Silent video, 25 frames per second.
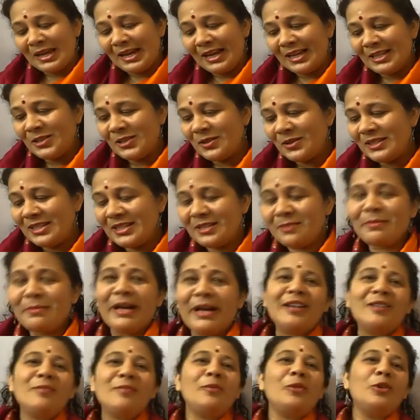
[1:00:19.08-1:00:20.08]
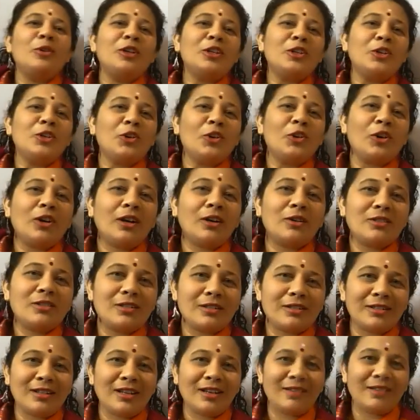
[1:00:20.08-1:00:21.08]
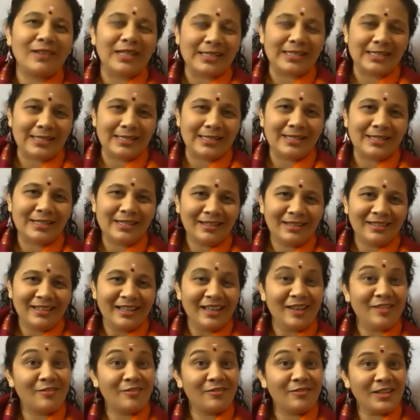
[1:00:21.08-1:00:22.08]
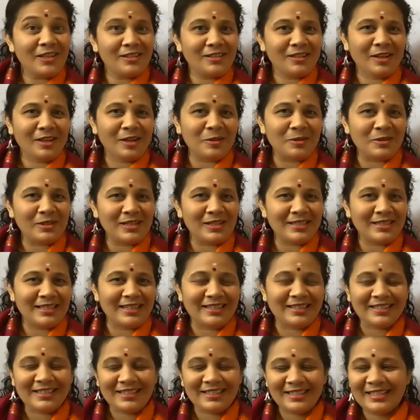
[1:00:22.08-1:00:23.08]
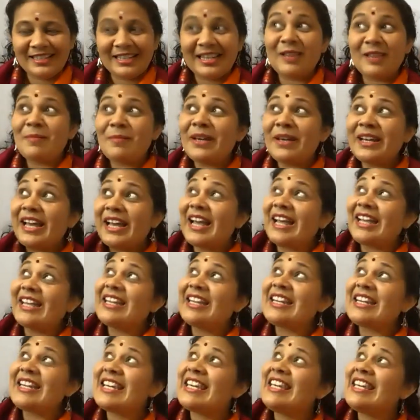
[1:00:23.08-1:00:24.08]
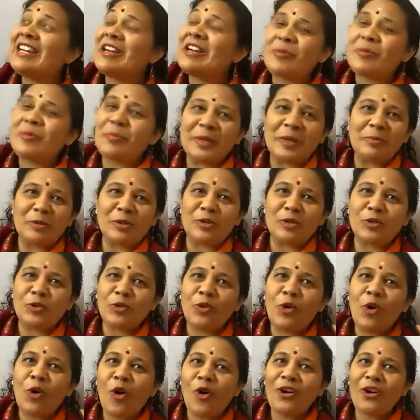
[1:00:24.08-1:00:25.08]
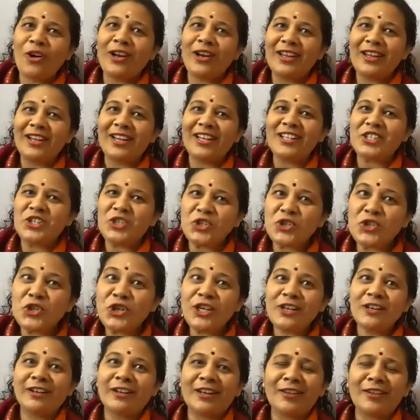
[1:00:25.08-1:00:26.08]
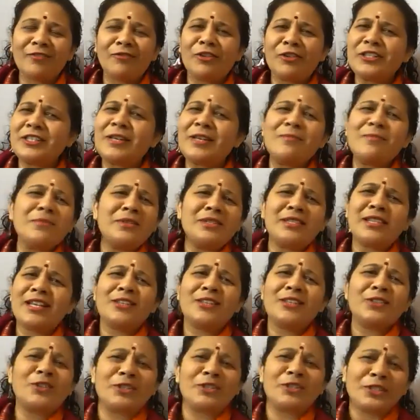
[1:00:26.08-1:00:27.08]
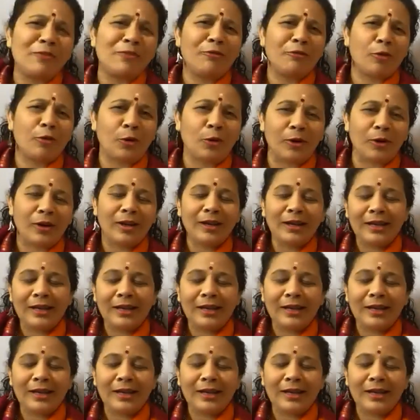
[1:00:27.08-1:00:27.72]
And so he says, madam, only your house doesn't have electricity. Every other house has electricity. And I'm like, I can hear people roaring and cheering for some 6 or some 4.